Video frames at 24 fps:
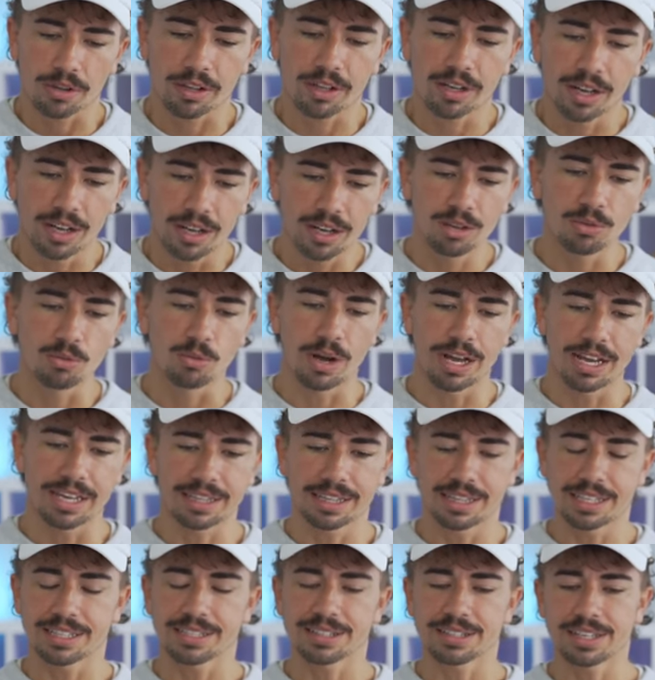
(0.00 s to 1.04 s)
colorway.
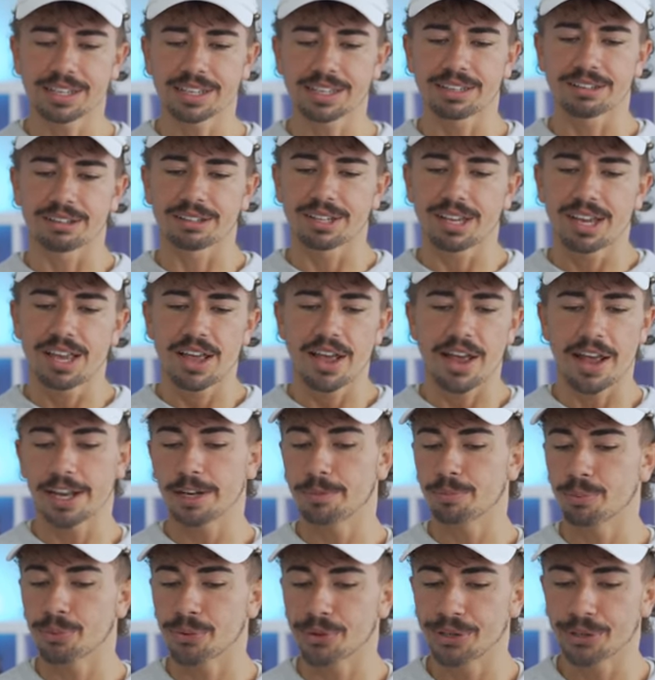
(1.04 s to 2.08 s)
This is a
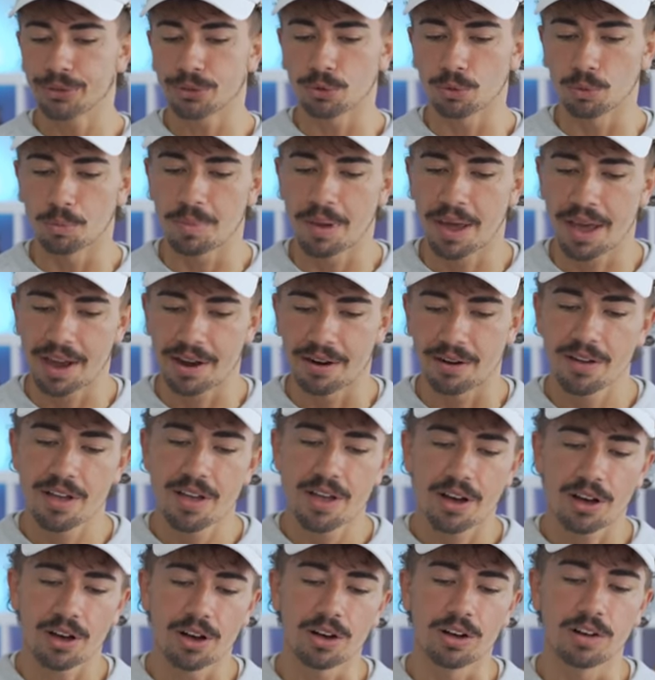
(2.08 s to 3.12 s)
pretty cool pair
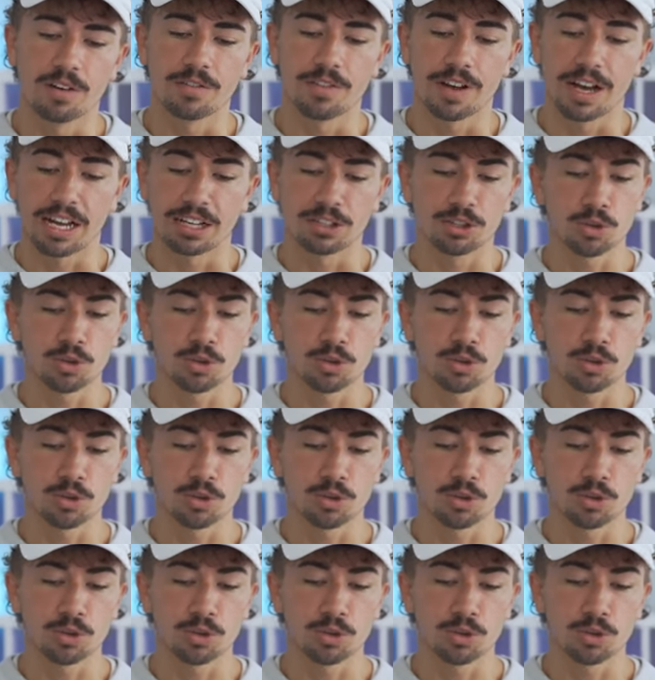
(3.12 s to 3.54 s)
of uh,